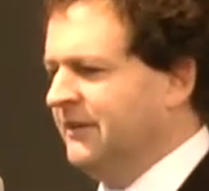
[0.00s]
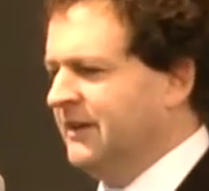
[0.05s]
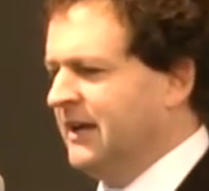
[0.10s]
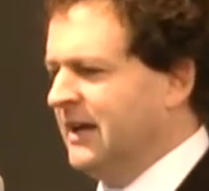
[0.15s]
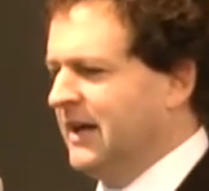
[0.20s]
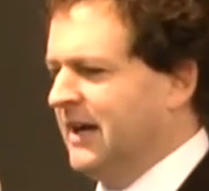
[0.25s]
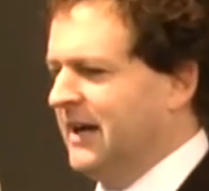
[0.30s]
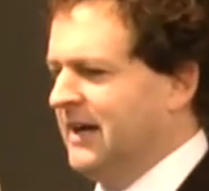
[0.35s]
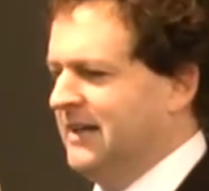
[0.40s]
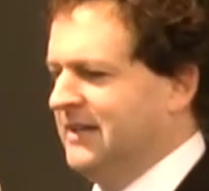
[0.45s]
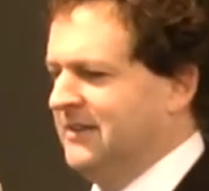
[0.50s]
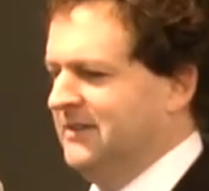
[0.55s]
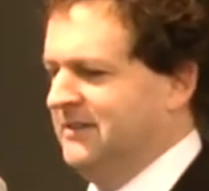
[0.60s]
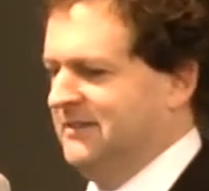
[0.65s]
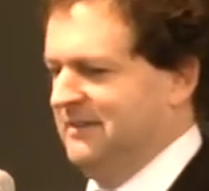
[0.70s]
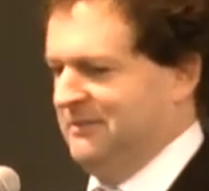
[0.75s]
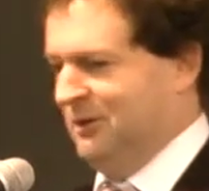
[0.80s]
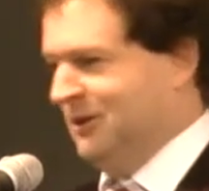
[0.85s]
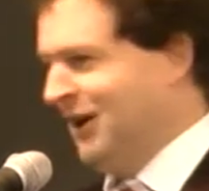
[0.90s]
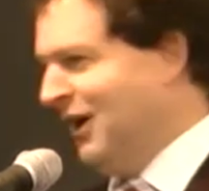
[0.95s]

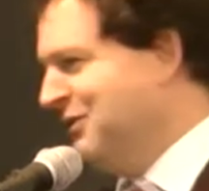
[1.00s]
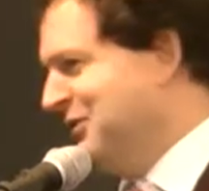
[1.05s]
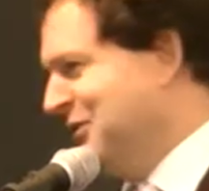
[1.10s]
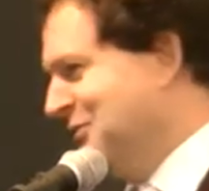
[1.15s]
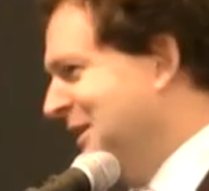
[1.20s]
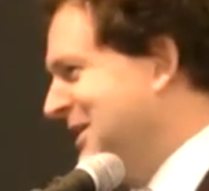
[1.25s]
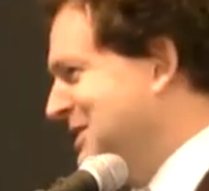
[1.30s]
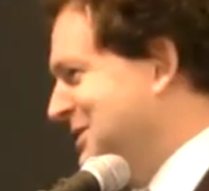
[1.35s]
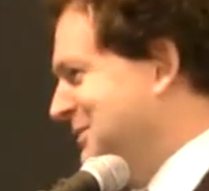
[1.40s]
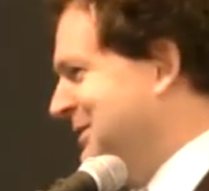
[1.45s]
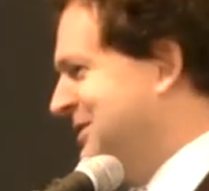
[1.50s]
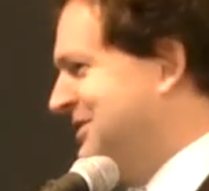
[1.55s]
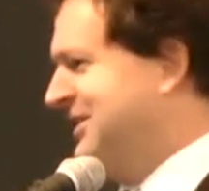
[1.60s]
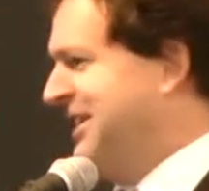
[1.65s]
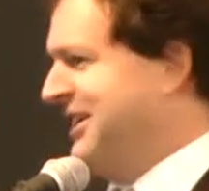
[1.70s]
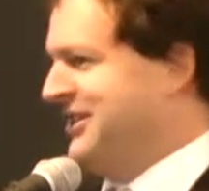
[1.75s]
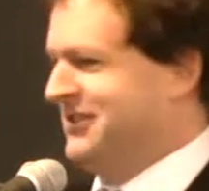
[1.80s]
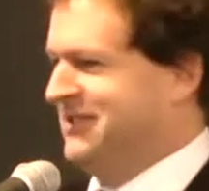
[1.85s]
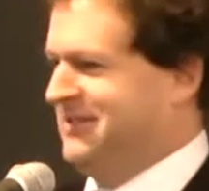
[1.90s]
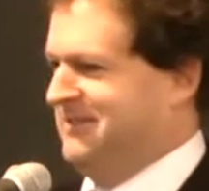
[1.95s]
Yeah, although the recipe
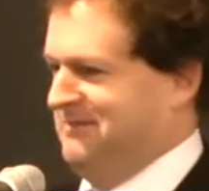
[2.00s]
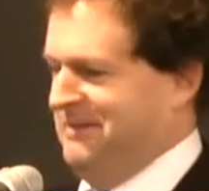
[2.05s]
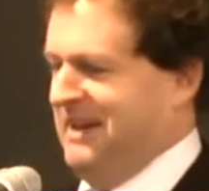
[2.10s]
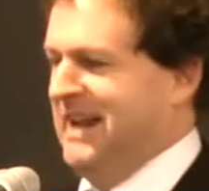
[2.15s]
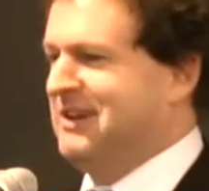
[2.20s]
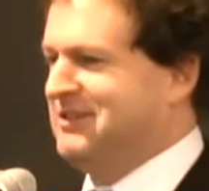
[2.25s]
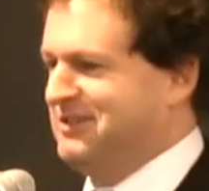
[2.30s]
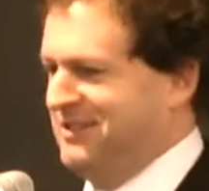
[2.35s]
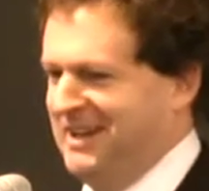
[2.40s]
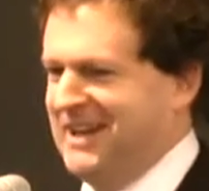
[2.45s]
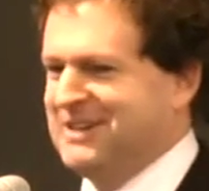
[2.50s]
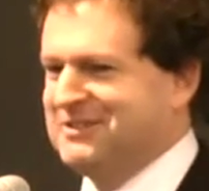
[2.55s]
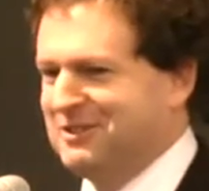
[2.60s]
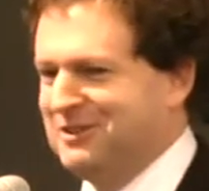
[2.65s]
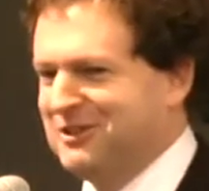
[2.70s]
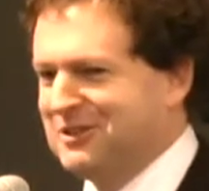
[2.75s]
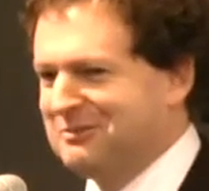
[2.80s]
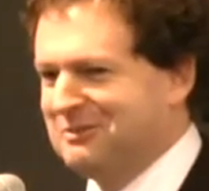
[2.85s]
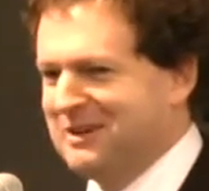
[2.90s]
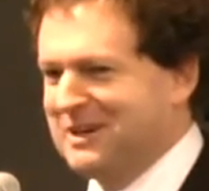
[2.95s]
section actually has a
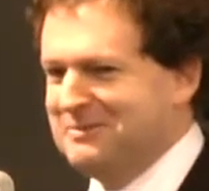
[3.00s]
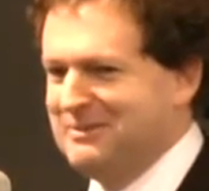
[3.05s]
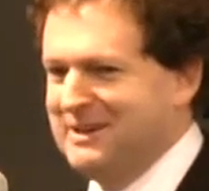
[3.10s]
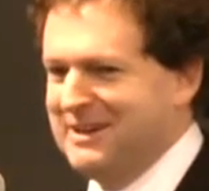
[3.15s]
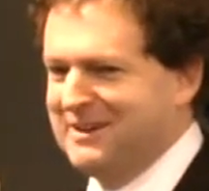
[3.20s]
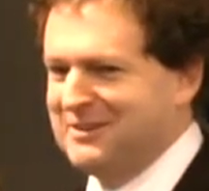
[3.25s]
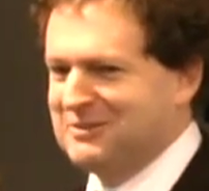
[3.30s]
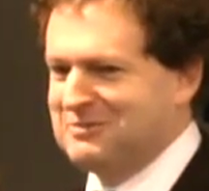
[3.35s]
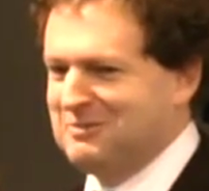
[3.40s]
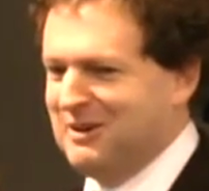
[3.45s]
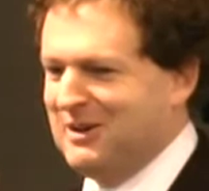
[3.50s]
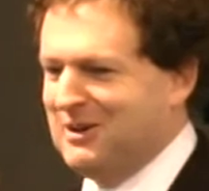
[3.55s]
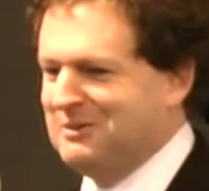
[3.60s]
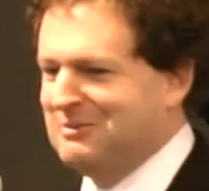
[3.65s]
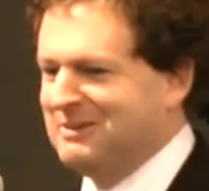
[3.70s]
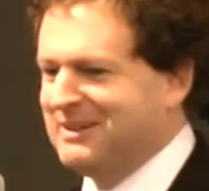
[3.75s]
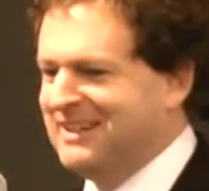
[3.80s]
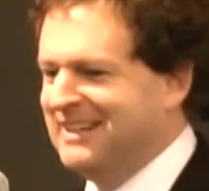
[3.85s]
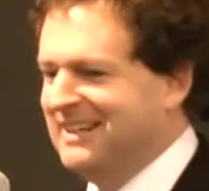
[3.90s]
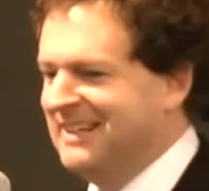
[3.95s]
lot to recommend as
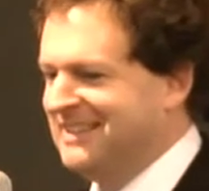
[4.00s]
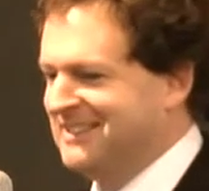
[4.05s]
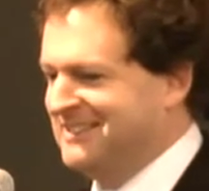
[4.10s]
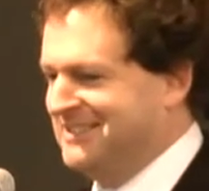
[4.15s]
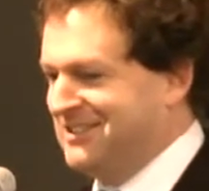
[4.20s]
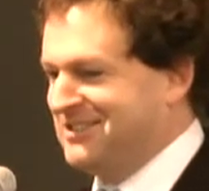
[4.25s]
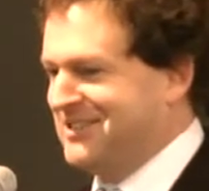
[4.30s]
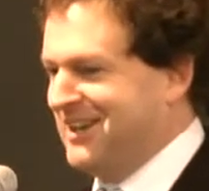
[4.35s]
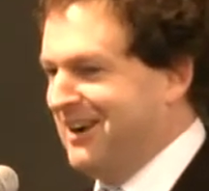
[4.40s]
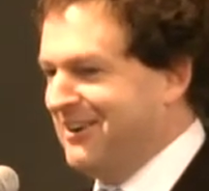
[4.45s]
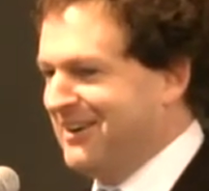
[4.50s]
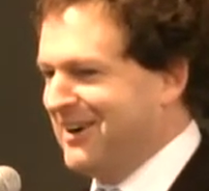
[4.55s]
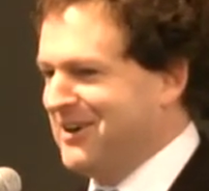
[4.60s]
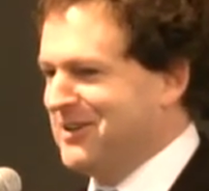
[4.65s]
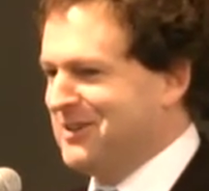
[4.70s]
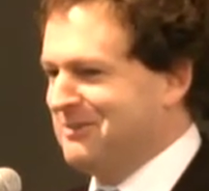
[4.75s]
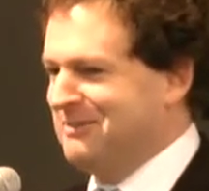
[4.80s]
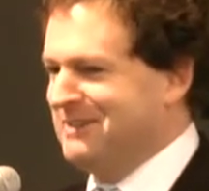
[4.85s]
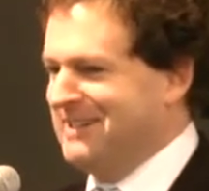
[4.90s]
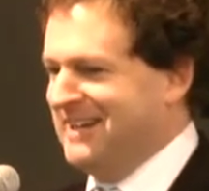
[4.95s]
well, but just don't
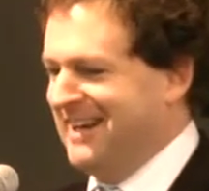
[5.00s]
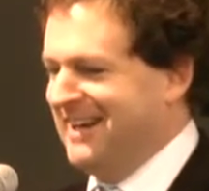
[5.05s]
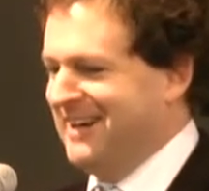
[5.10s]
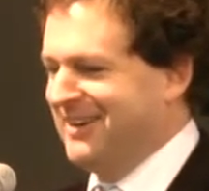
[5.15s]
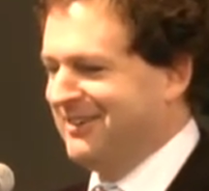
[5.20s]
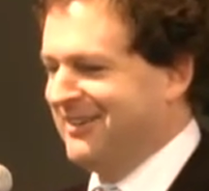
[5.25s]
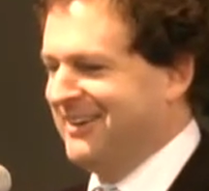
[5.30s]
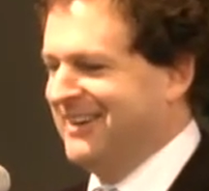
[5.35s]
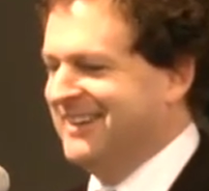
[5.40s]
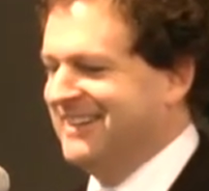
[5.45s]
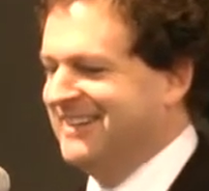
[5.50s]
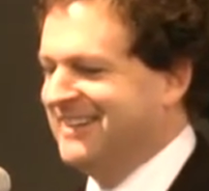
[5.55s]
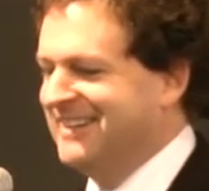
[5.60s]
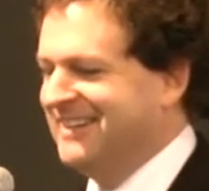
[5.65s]
go there when you're hungry.